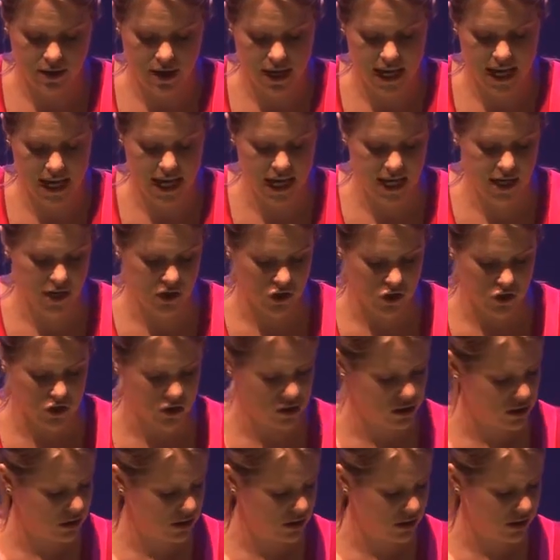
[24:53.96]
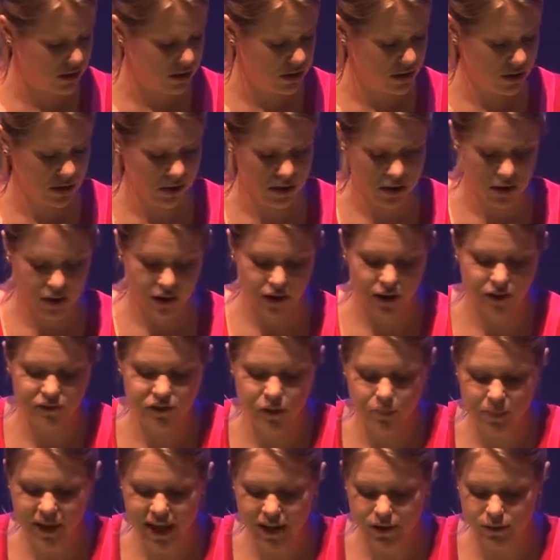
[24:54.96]
each of the
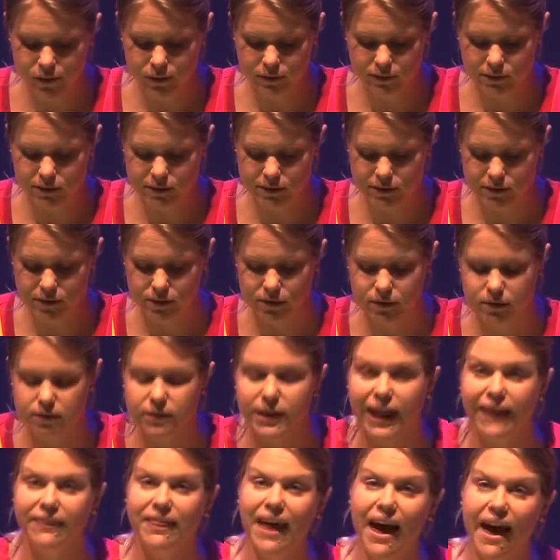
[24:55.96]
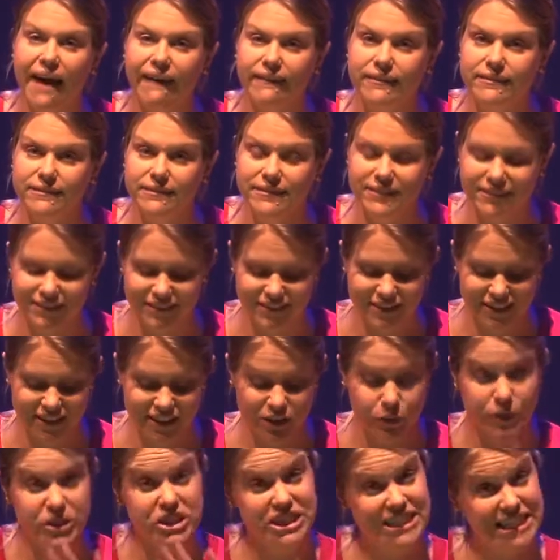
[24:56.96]
petals, like that.
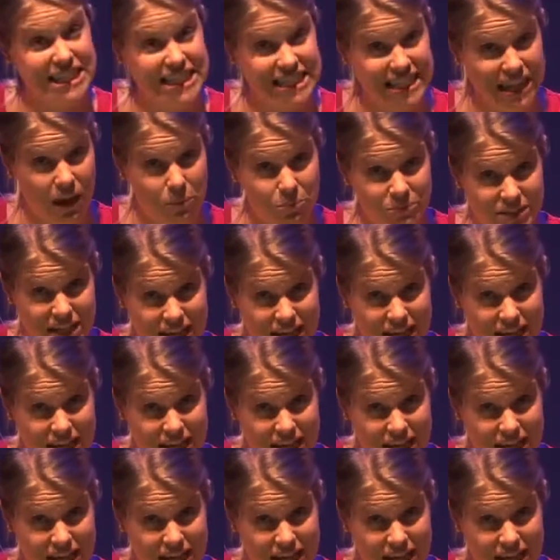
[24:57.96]
We just need to tape them